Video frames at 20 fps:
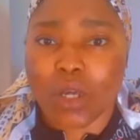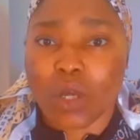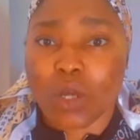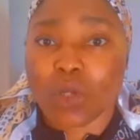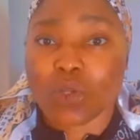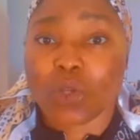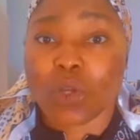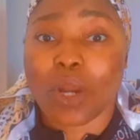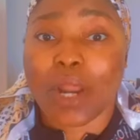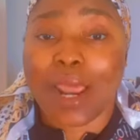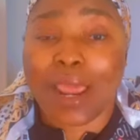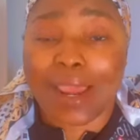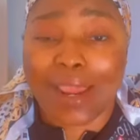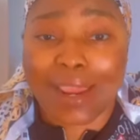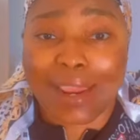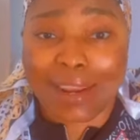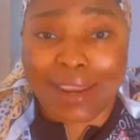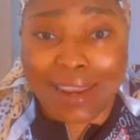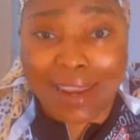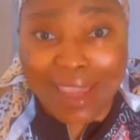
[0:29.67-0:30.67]
so that I
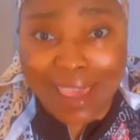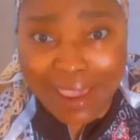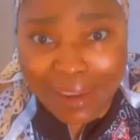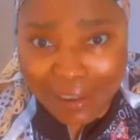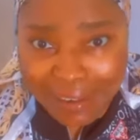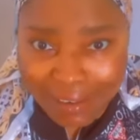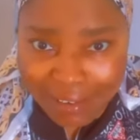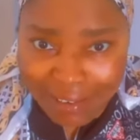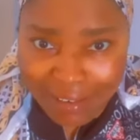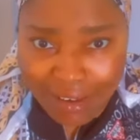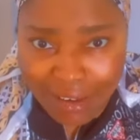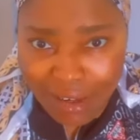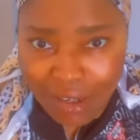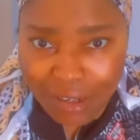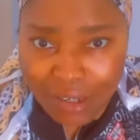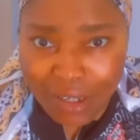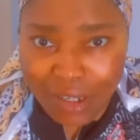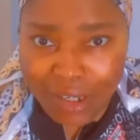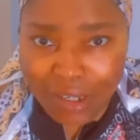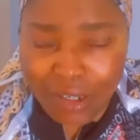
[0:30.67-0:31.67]
can learn,
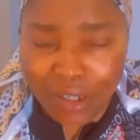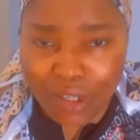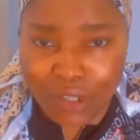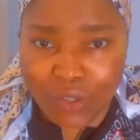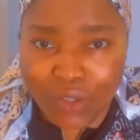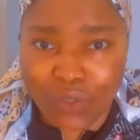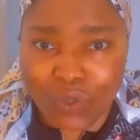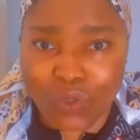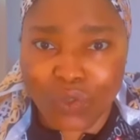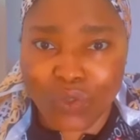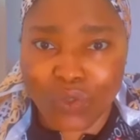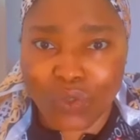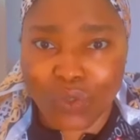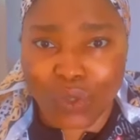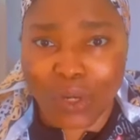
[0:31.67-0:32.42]
so